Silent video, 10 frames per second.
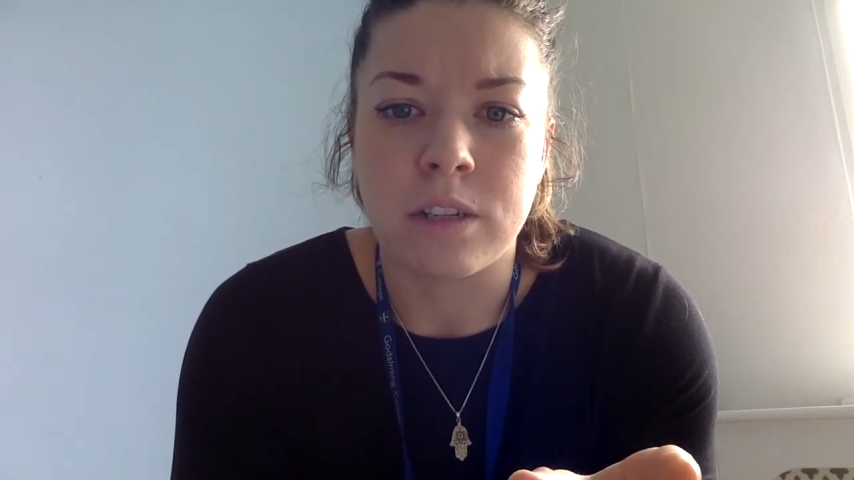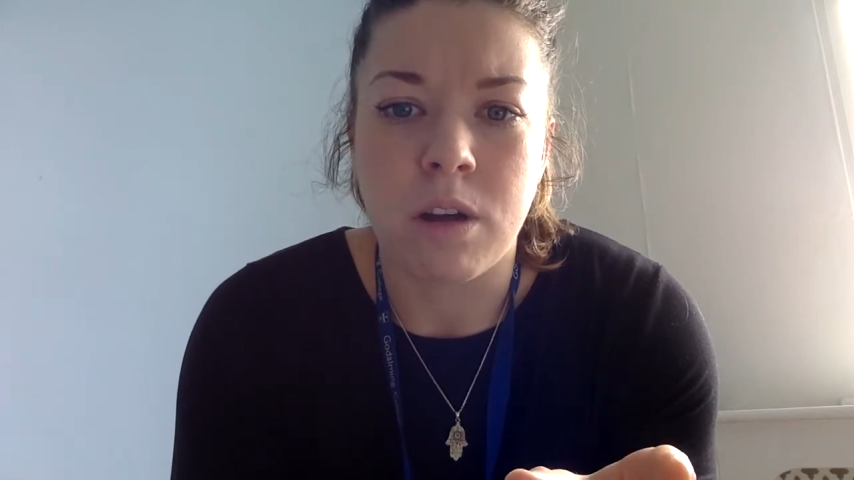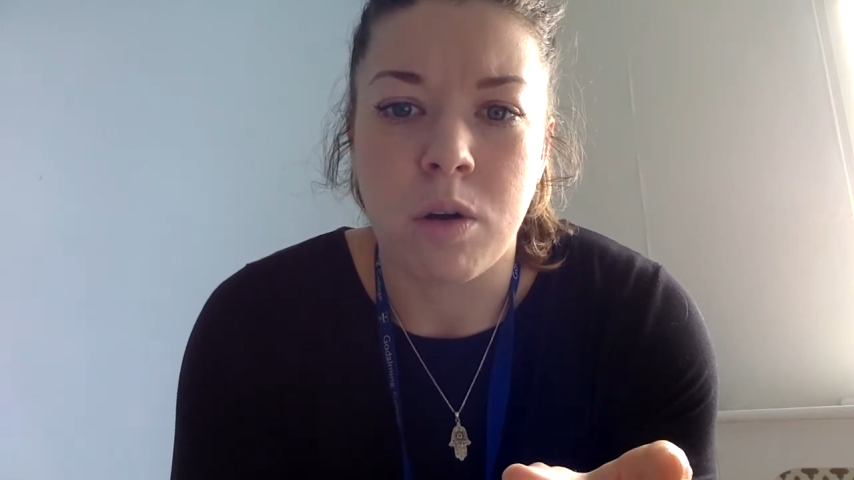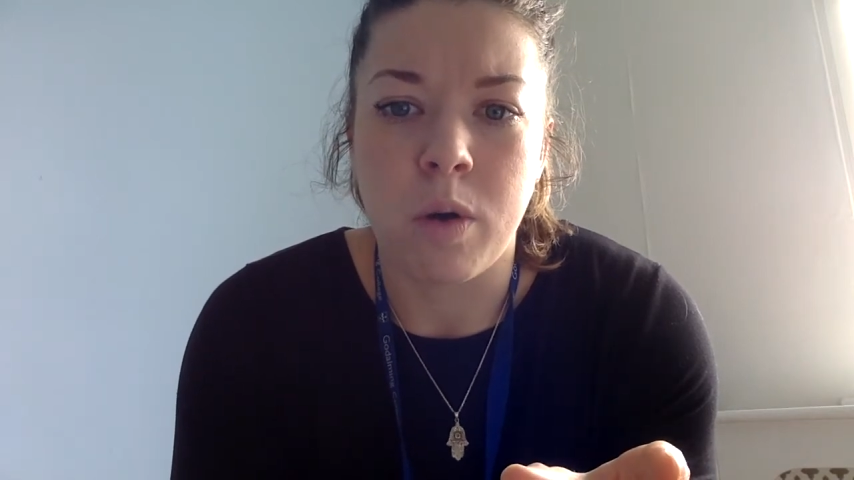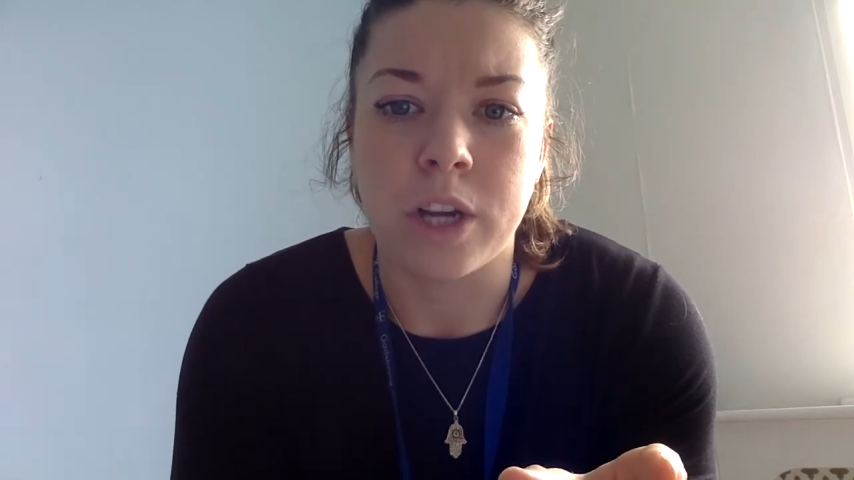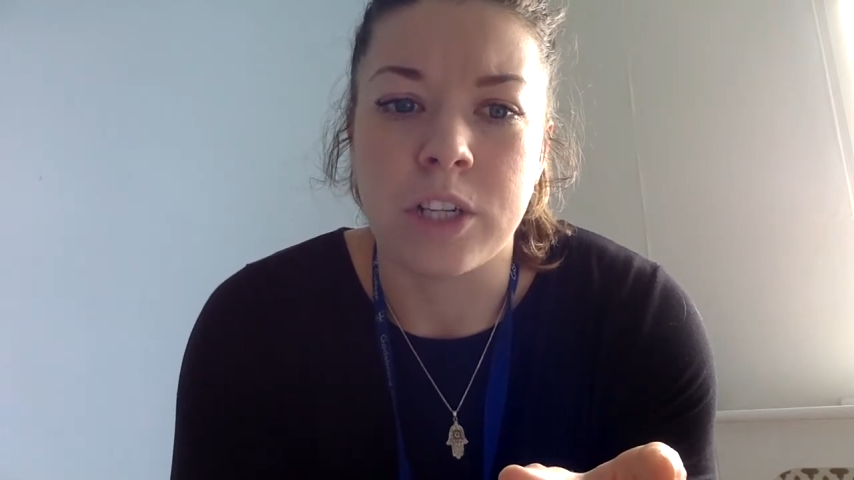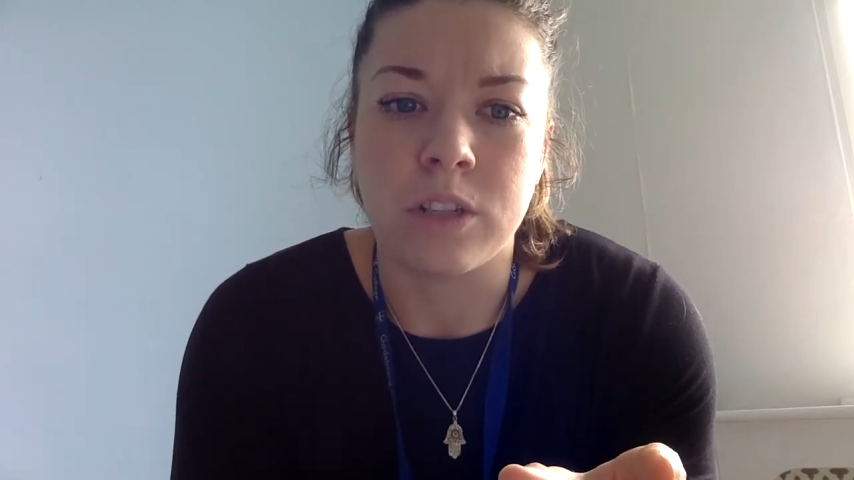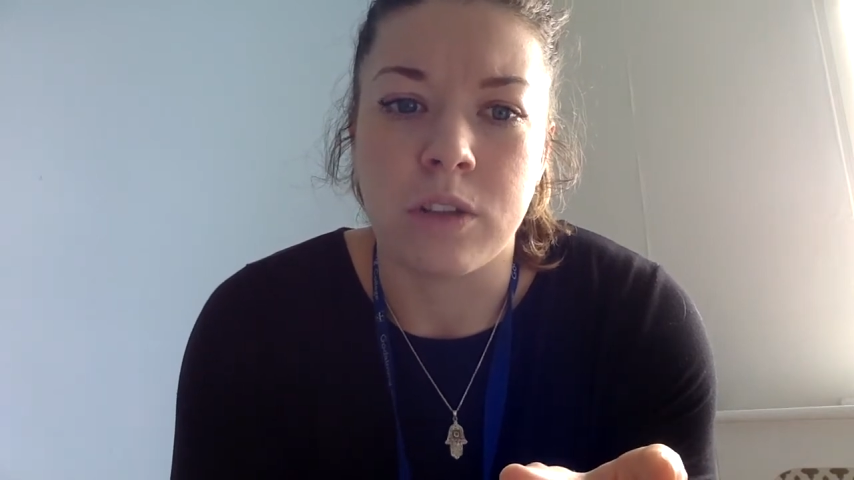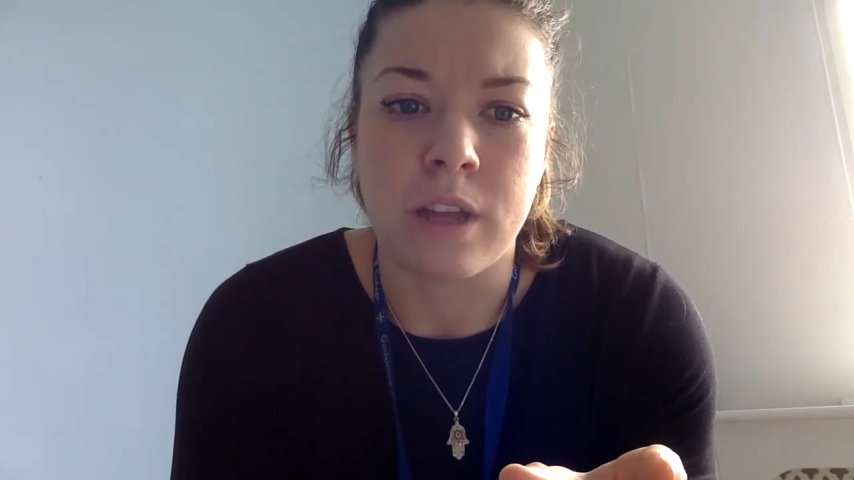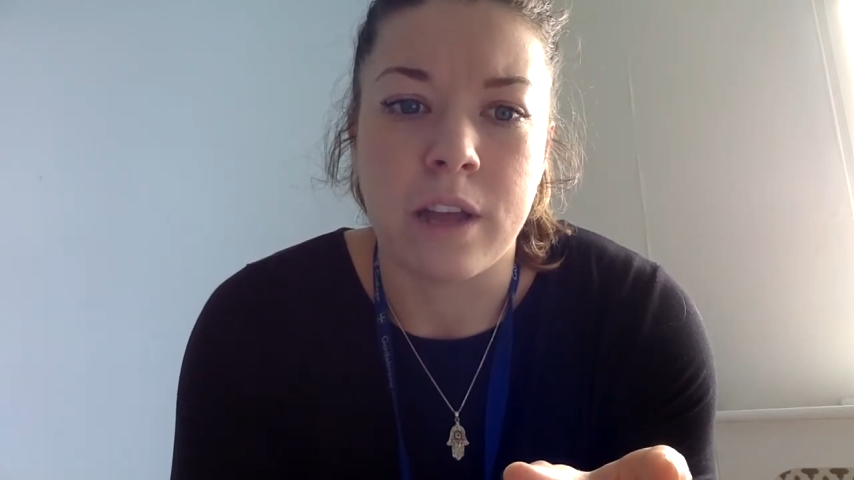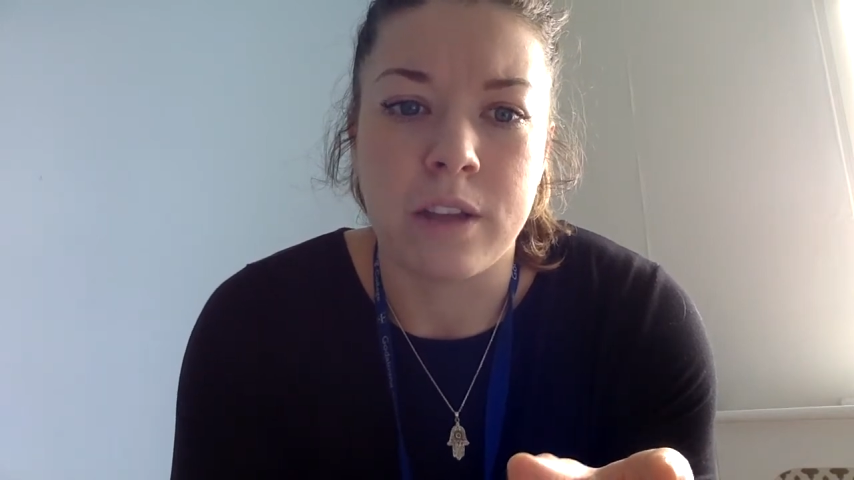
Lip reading: style questions on that,